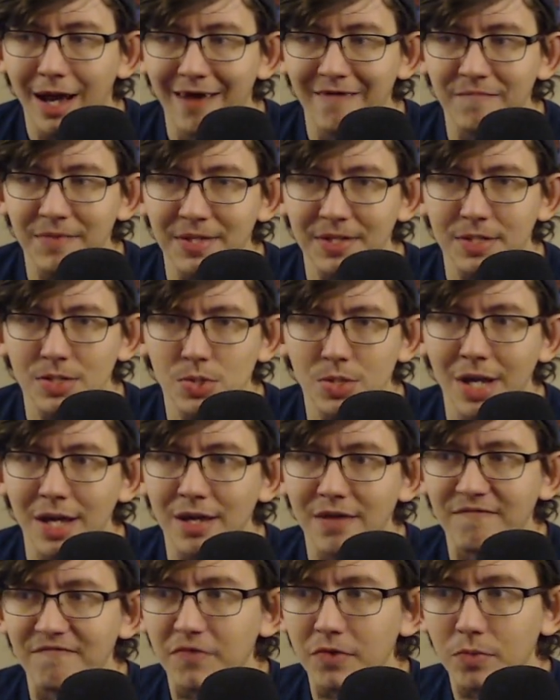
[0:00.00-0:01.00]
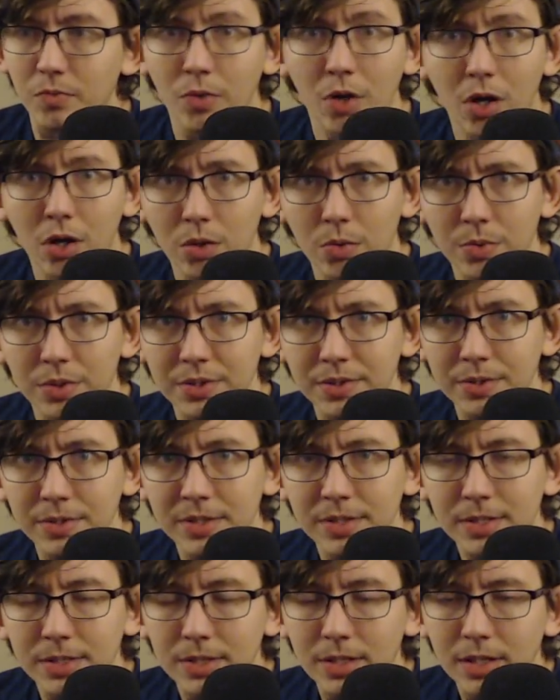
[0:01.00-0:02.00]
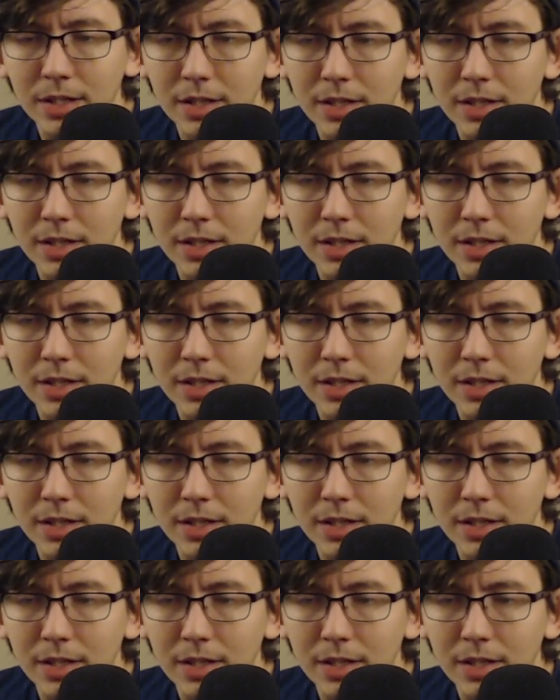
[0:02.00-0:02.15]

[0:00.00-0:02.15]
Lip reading: I've been staying for the wrong ones.